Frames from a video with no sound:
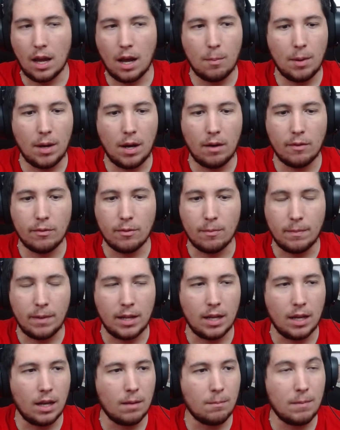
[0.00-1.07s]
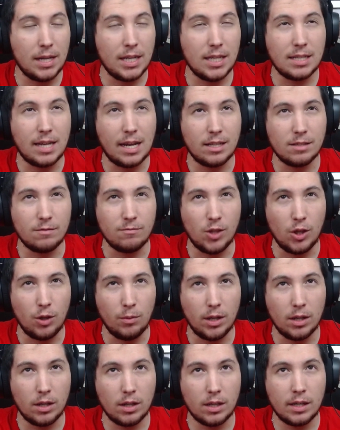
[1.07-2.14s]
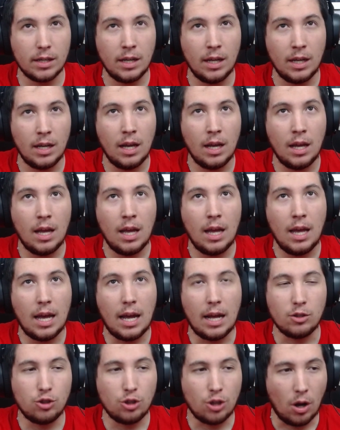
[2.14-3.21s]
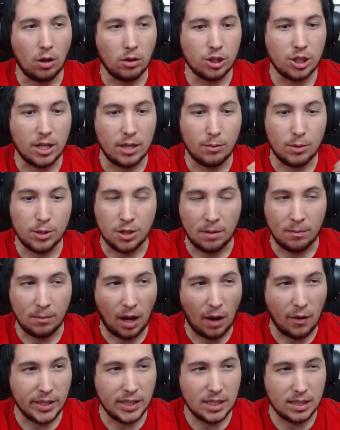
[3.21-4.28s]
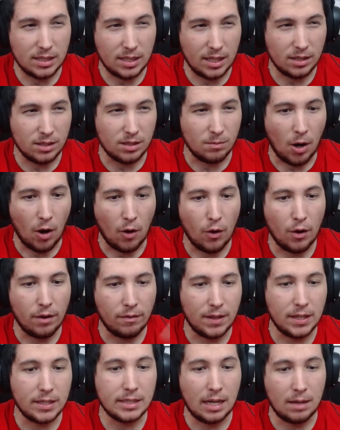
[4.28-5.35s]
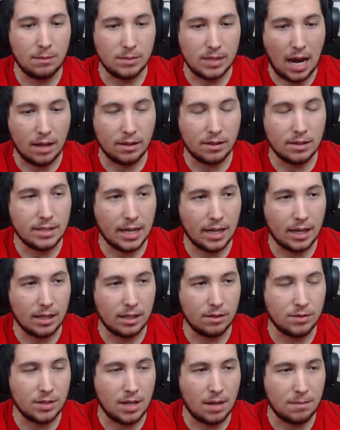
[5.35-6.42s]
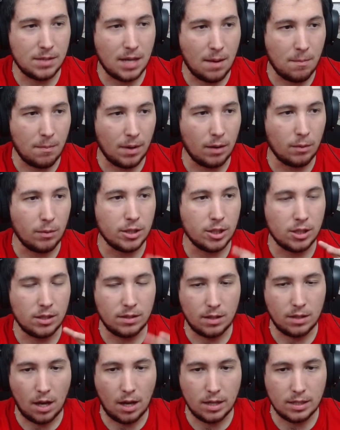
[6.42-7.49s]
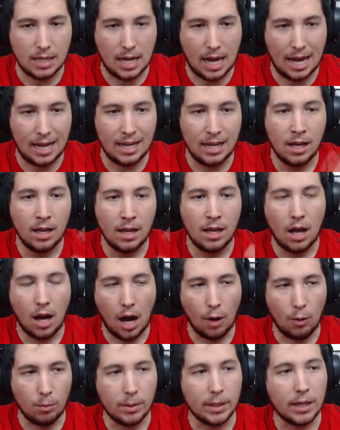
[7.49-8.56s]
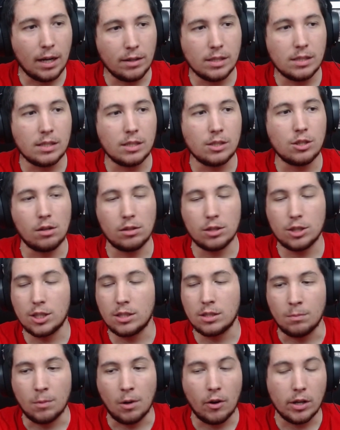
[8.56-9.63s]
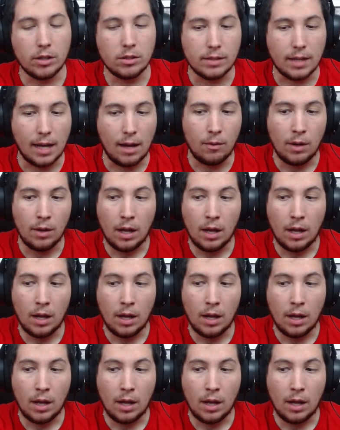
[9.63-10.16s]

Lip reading: apart from many Saints of Newark and Shang-Chi, which I'm going to see tomorrow. If this comes out on the 2nd of September, which is Thursday, I will be going to see Shang-Chi tomorrow. So